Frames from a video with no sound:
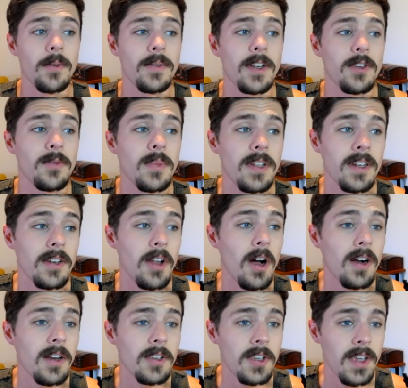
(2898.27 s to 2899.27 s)
has been
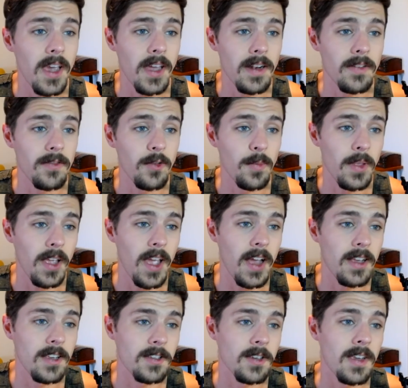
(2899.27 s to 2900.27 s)
intoxicated from the
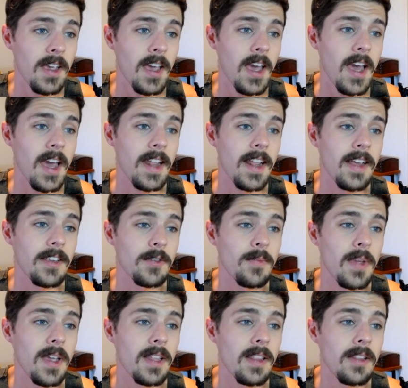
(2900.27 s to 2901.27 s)
gas and has
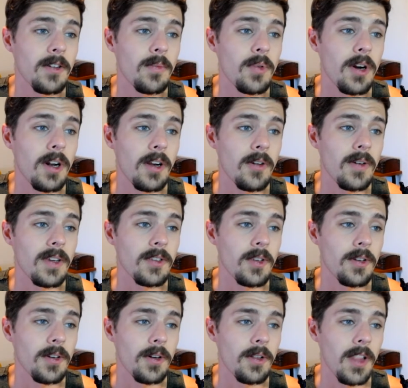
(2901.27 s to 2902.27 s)
made little progress
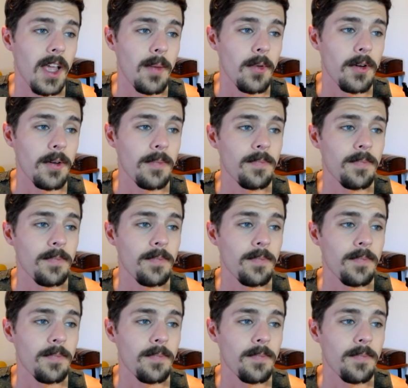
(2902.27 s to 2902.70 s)
in her labor.